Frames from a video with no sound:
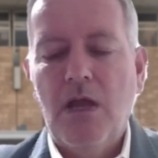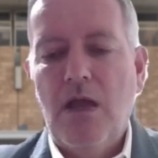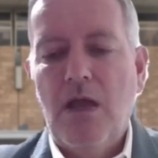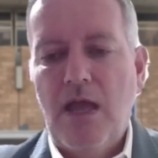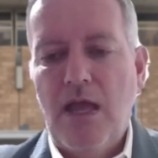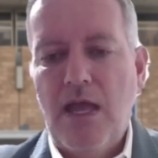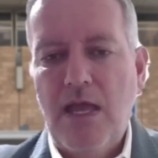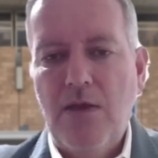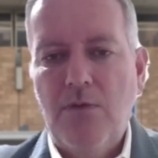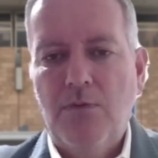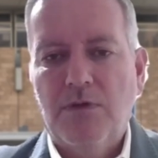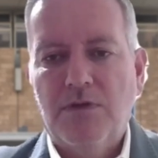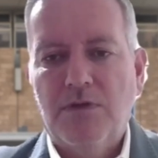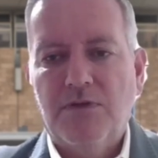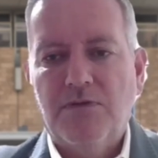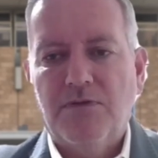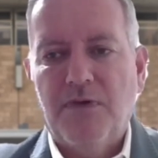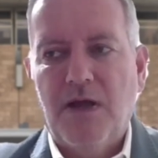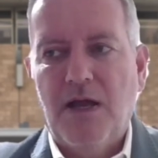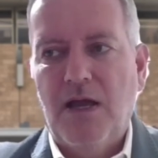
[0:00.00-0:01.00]
He was
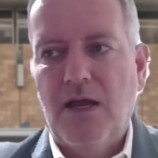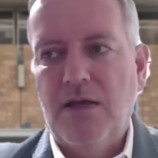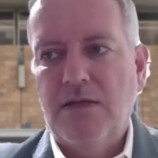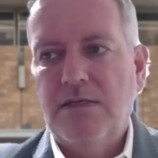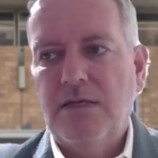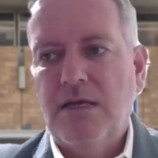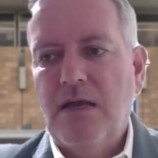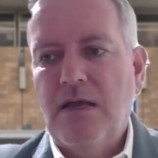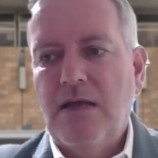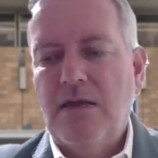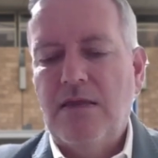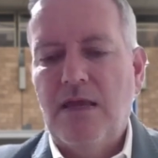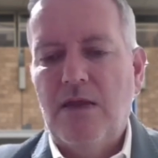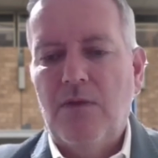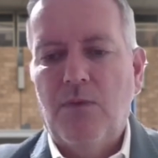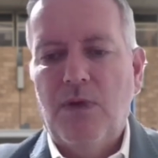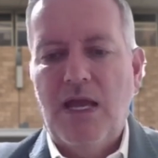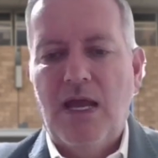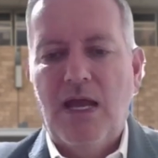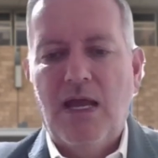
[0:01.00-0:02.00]
fired. Then
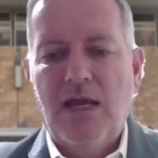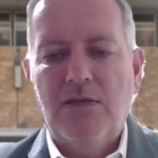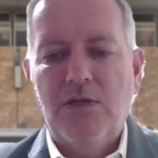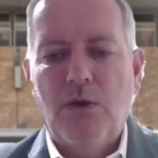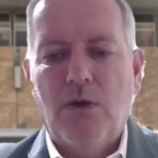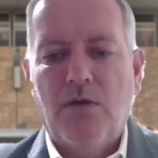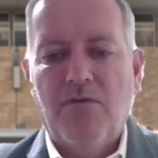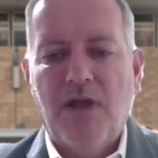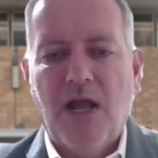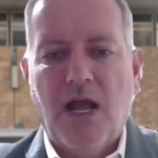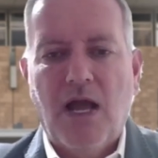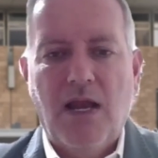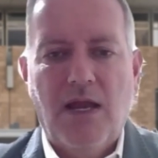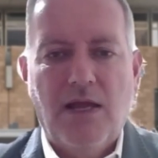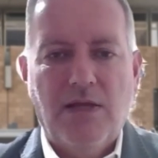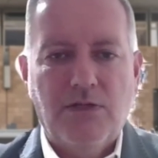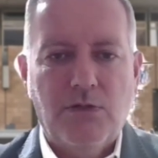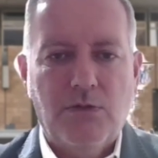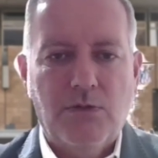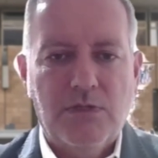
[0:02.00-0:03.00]
we had Yoav
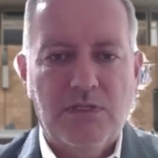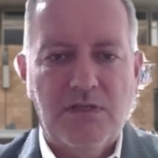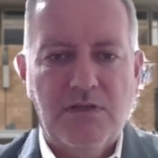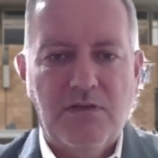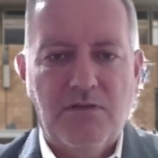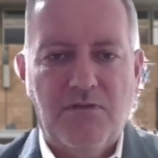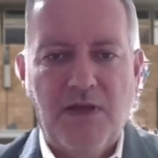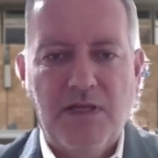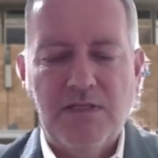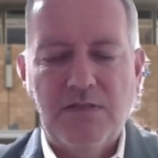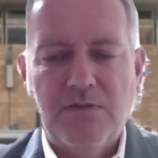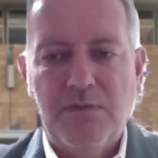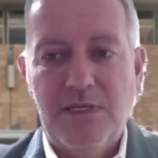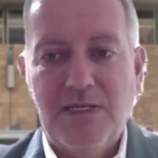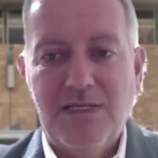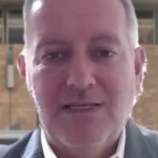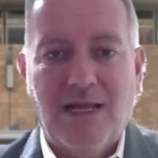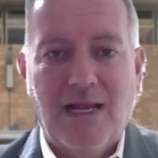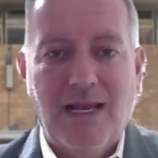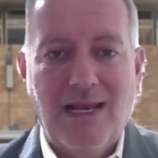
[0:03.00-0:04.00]
Gallant, who was the defense
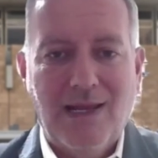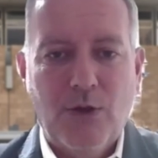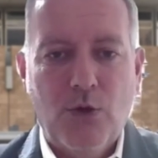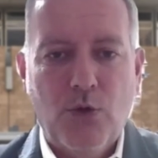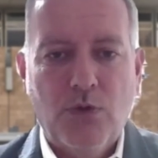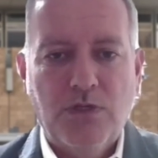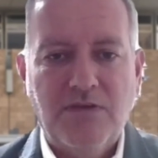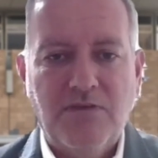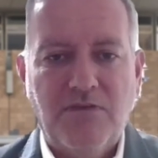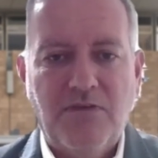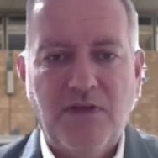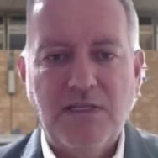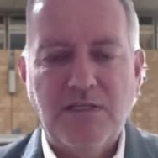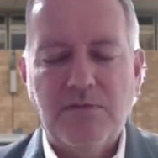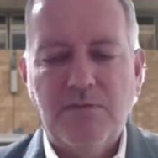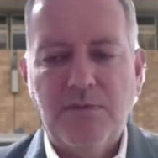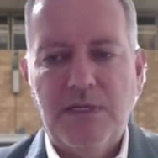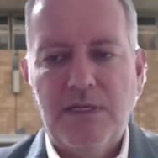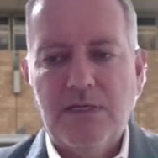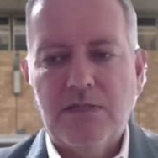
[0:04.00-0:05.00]
minister, Likud defense
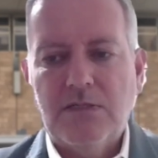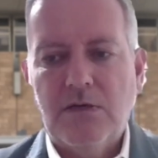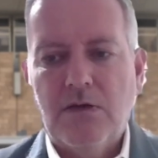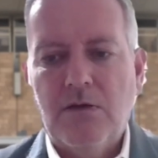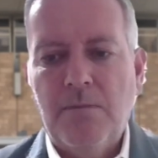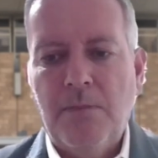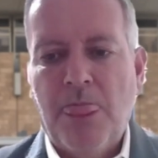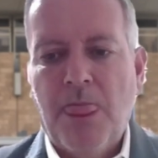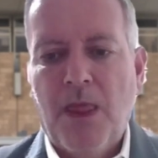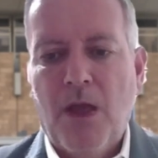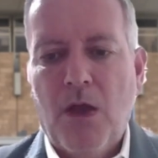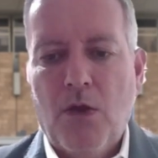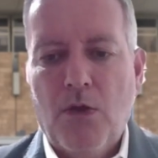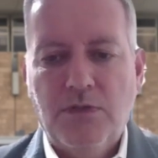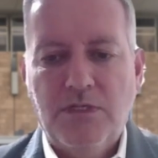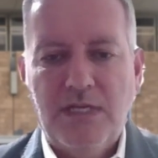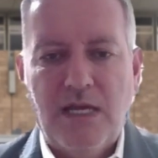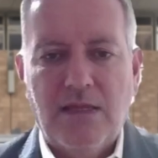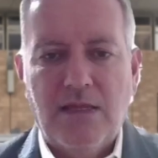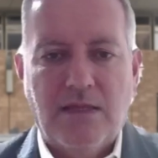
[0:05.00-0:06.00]
minister, who
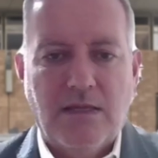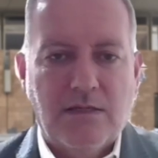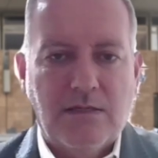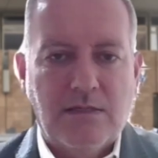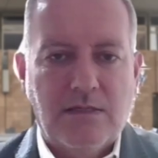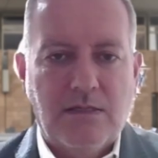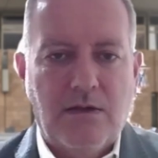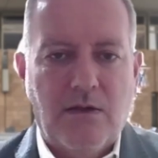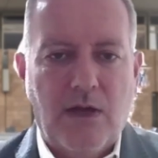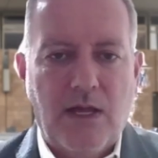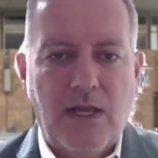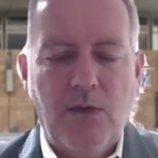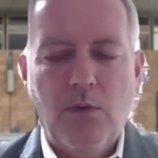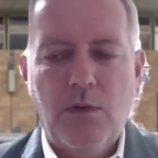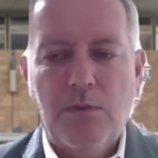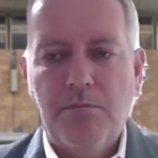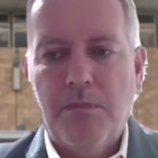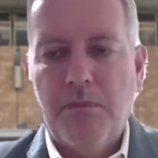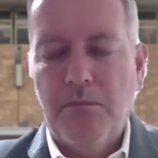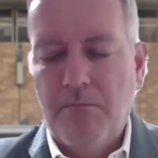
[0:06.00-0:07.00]
said that, he
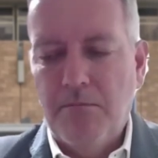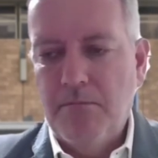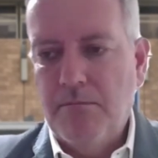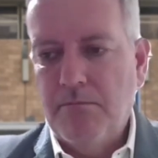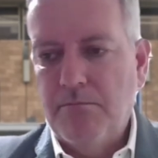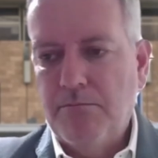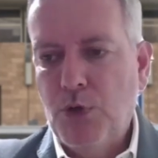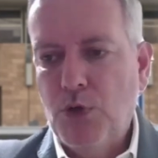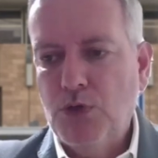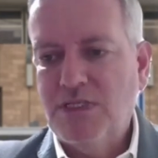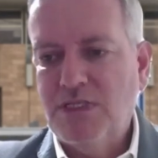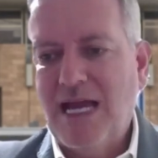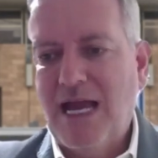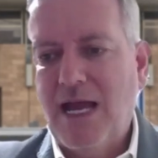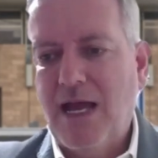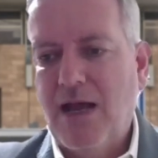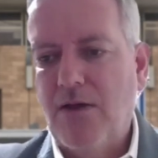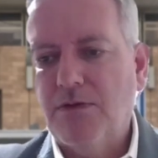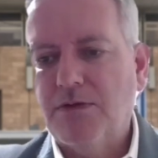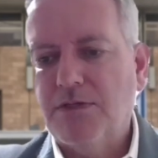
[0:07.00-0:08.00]
would put
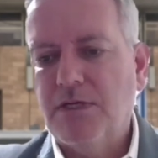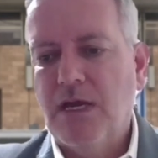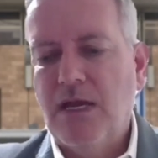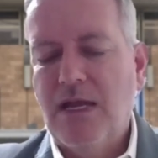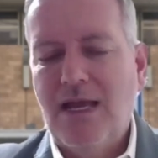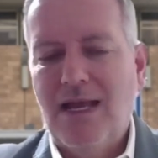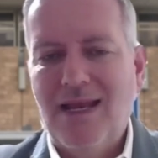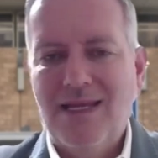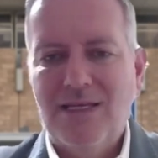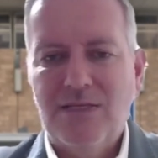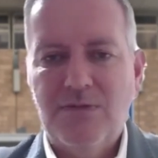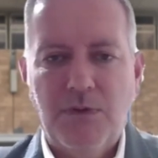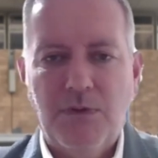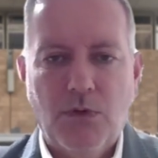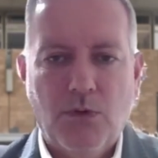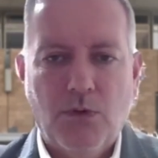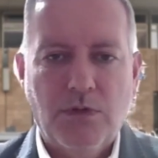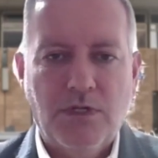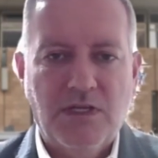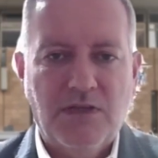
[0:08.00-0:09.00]
out enlistment
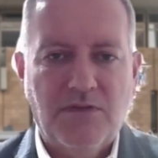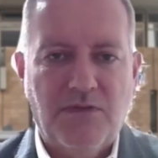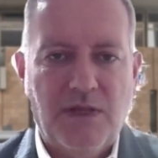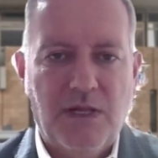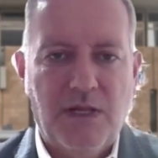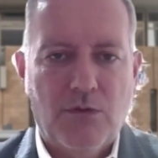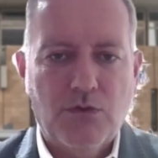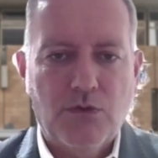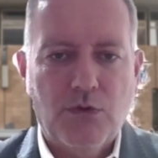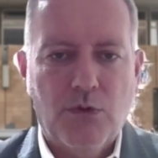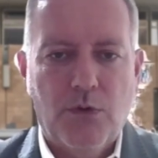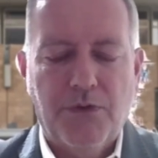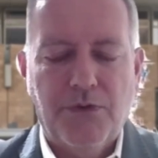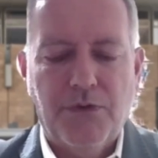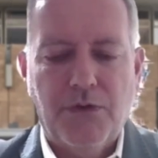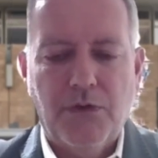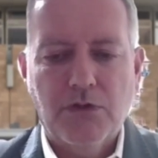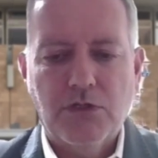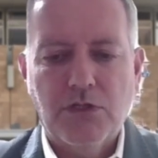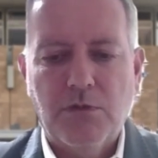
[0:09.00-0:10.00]
orders for the
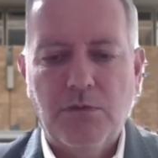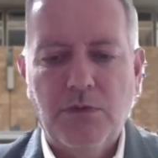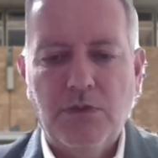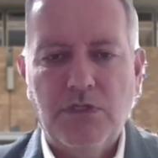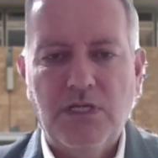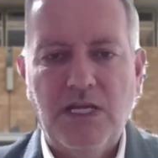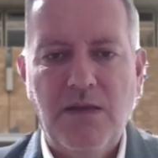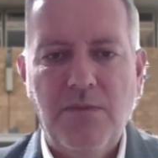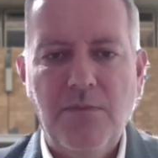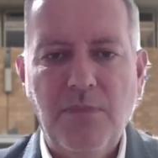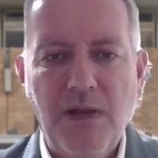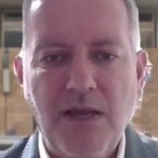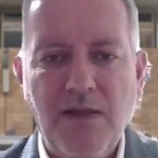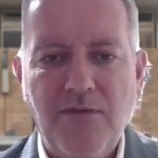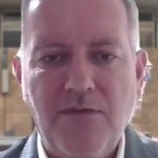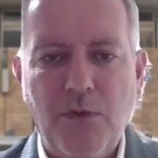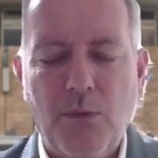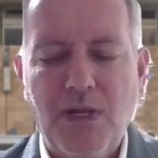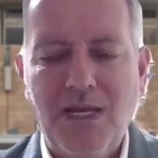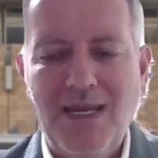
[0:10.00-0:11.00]
ultra-Orthodox community. He
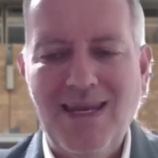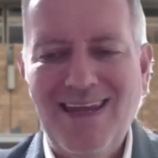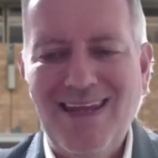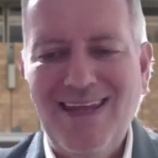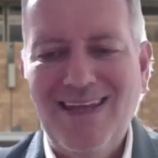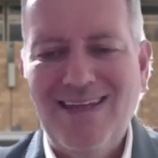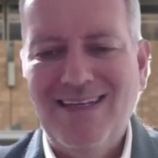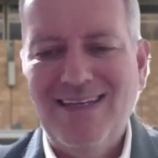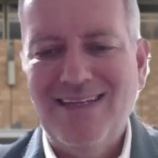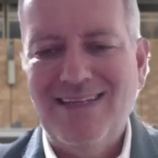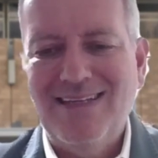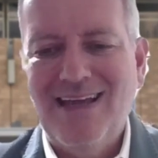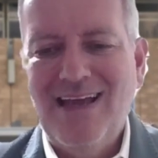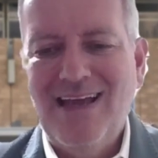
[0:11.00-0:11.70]
believed that we needed